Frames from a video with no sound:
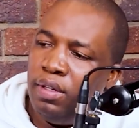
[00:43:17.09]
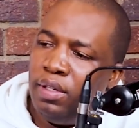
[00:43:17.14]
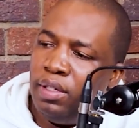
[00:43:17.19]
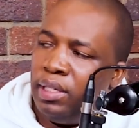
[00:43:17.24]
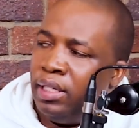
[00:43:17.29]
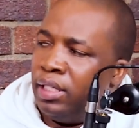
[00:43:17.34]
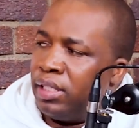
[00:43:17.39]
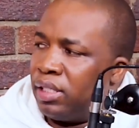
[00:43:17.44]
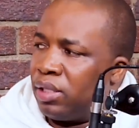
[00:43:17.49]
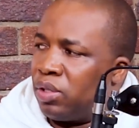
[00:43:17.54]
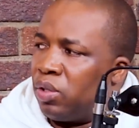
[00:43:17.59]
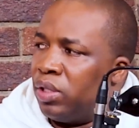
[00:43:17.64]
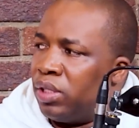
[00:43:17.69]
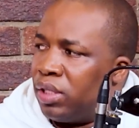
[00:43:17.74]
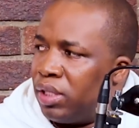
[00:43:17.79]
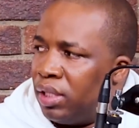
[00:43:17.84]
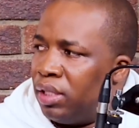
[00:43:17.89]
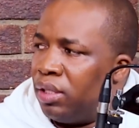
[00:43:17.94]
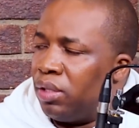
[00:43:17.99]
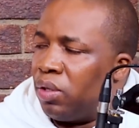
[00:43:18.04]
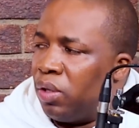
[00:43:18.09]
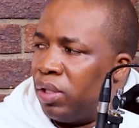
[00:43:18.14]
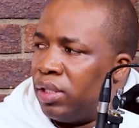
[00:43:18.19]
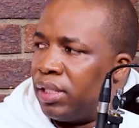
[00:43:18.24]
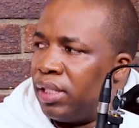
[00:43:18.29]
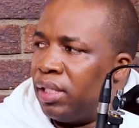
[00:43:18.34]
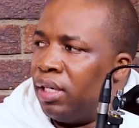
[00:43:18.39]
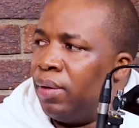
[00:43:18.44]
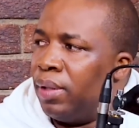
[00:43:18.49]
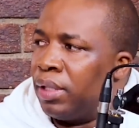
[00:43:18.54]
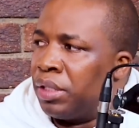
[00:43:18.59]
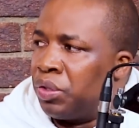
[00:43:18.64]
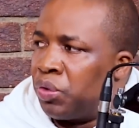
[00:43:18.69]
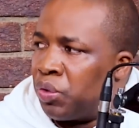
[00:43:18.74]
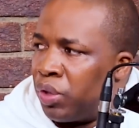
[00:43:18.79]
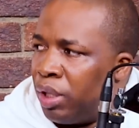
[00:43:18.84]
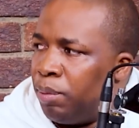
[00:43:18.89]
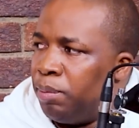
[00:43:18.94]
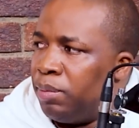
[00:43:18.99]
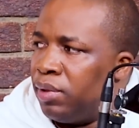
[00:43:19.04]
This is considering
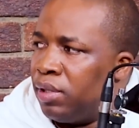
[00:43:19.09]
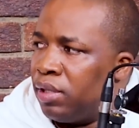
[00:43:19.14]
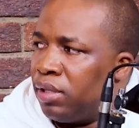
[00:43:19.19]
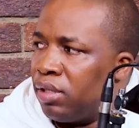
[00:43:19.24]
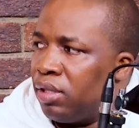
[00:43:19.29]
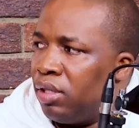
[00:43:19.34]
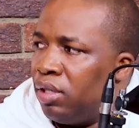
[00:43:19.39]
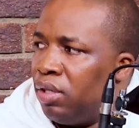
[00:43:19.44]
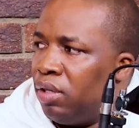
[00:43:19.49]
streams?